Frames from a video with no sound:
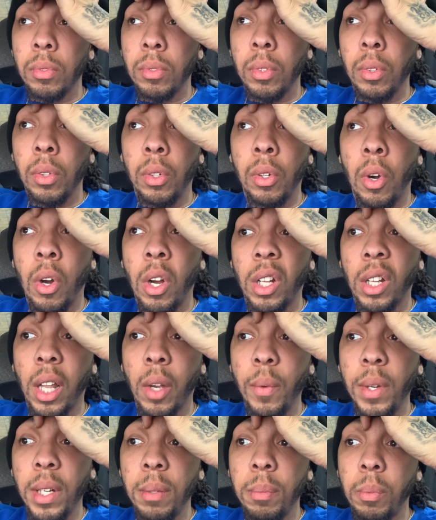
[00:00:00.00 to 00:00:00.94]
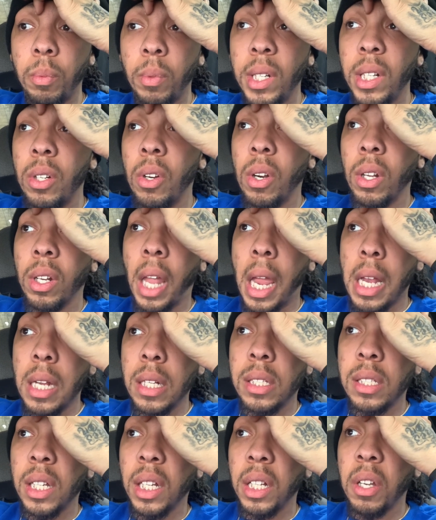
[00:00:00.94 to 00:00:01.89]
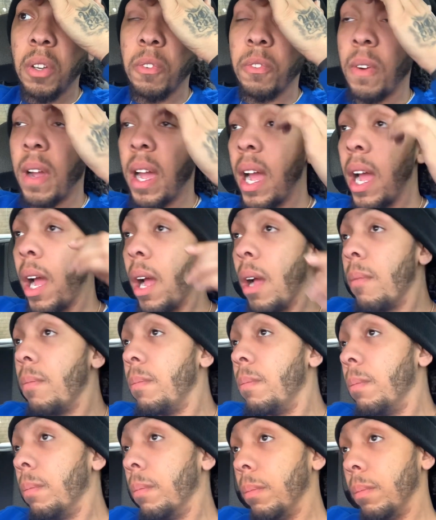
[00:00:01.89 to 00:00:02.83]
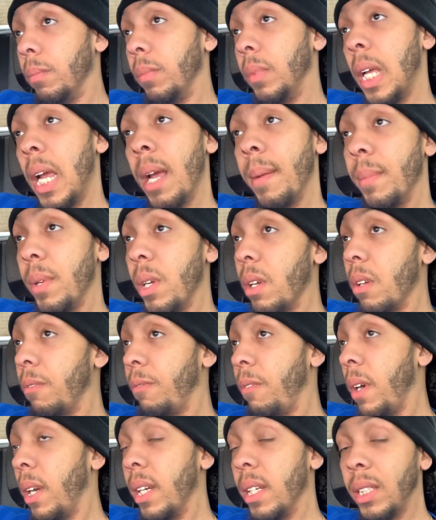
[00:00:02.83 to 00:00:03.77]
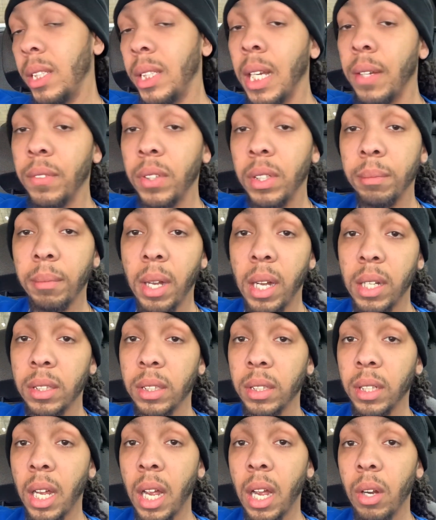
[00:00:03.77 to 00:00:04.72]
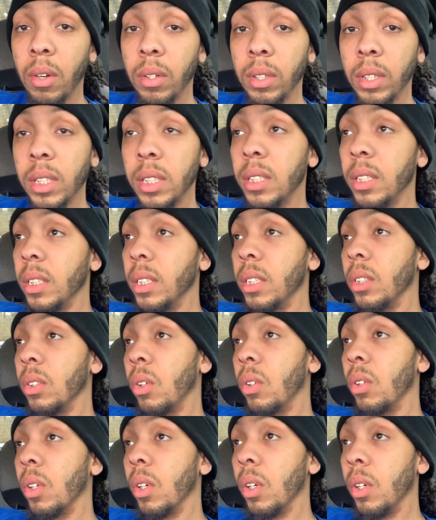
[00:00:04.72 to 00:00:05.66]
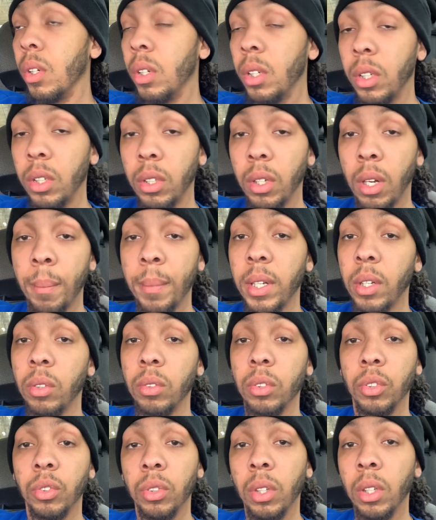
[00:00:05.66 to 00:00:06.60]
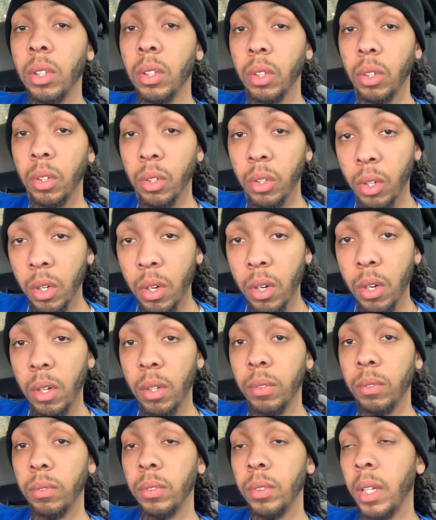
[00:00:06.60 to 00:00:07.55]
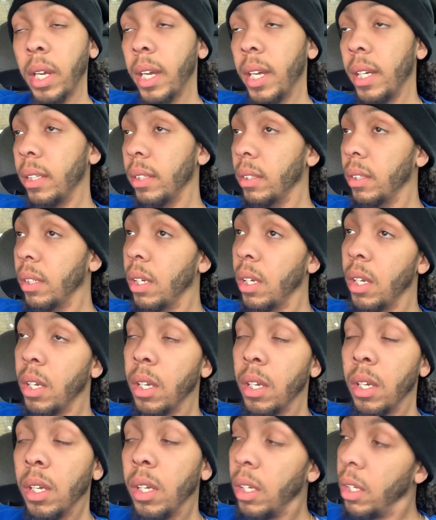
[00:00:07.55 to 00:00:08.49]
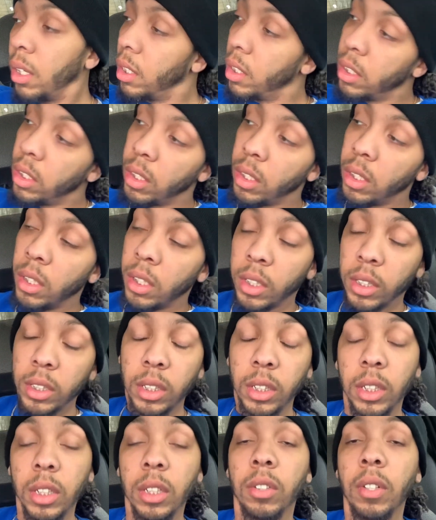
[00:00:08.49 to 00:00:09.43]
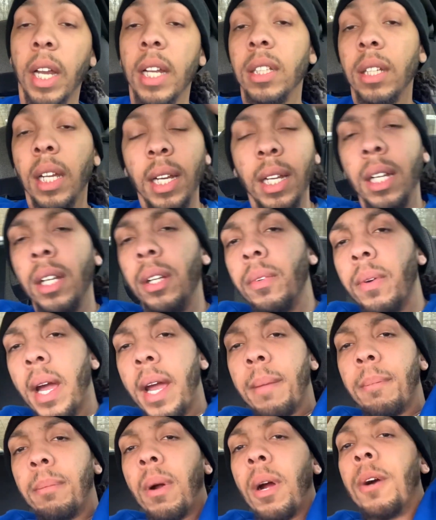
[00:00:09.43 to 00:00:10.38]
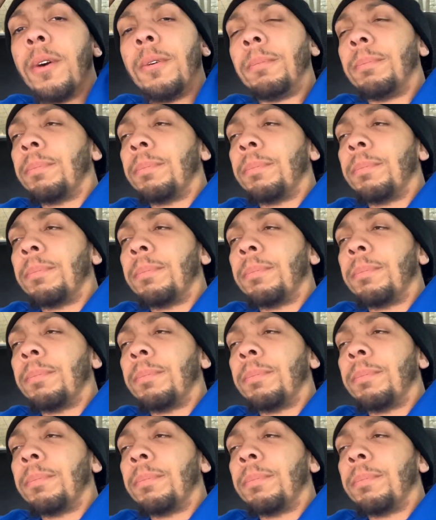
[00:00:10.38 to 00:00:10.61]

going like we we going like 65 damn near fucking 70 miles an hour this nigga's on the hood of, i mean on the trunk of the car like shit crazy anyway bro